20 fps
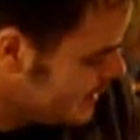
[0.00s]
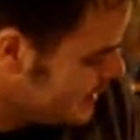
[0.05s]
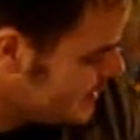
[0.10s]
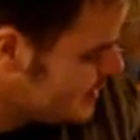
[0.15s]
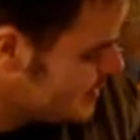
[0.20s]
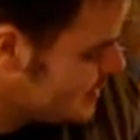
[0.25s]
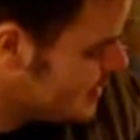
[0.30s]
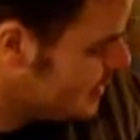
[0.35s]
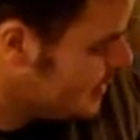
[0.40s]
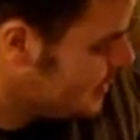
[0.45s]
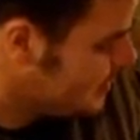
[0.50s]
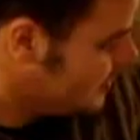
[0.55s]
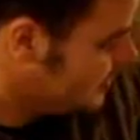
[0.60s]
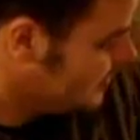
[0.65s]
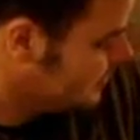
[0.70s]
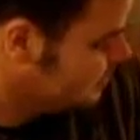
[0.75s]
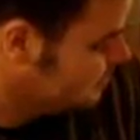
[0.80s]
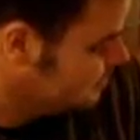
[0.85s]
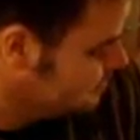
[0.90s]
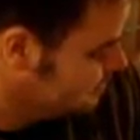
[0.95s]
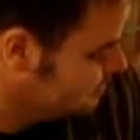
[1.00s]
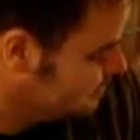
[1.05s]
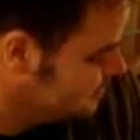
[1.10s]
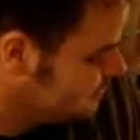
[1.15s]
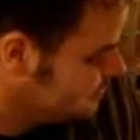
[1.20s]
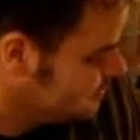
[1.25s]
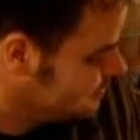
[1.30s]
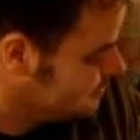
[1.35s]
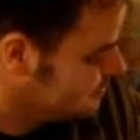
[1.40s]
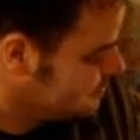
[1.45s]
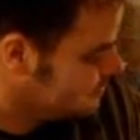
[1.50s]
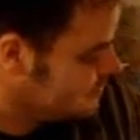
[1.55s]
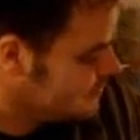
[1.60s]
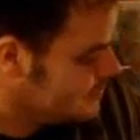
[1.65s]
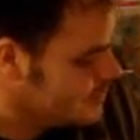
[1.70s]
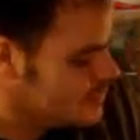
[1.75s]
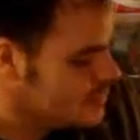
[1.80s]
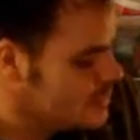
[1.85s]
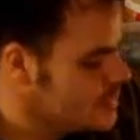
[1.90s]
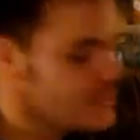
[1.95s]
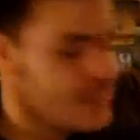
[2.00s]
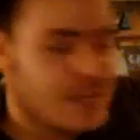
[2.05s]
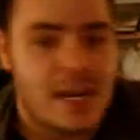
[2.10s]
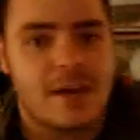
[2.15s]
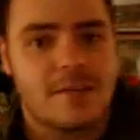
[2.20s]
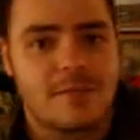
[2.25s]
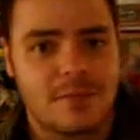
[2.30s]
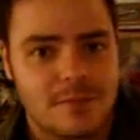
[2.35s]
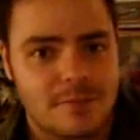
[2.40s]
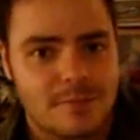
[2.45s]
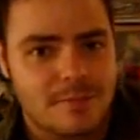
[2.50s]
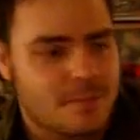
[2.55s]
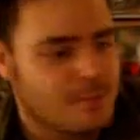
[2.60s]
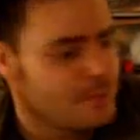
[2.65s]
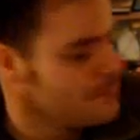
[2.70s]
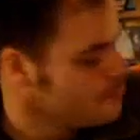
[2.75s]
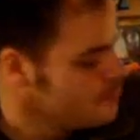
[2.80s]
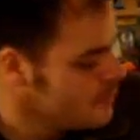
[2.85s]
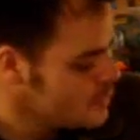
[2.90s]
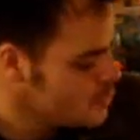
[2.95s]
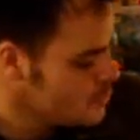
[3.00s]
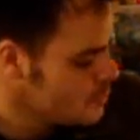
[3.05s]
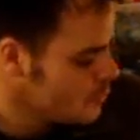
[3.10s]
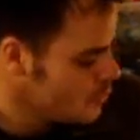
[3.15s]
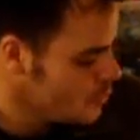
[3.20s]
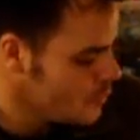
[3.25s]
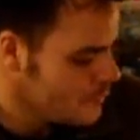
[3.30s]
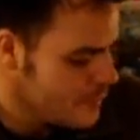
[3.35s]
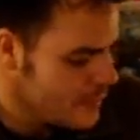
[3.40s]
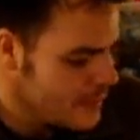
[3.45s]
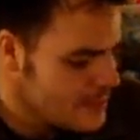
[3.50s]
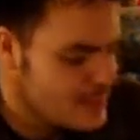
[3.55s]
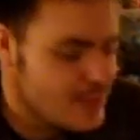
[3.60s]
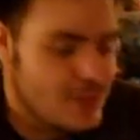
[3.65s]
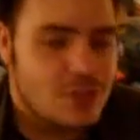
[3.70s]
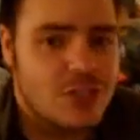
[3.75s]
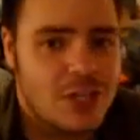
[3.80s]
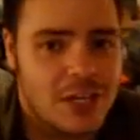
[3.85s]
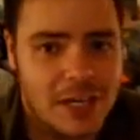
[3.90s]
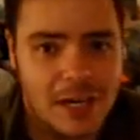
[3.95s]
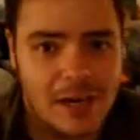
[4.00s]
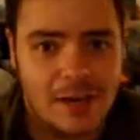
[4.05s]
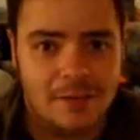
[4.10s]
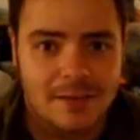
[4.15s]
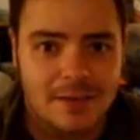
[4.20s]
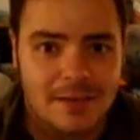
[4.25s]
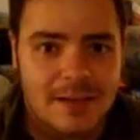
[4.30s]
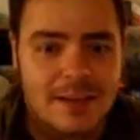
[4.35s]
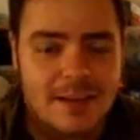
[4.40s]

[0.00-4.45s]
So she's going to have much more on there so check out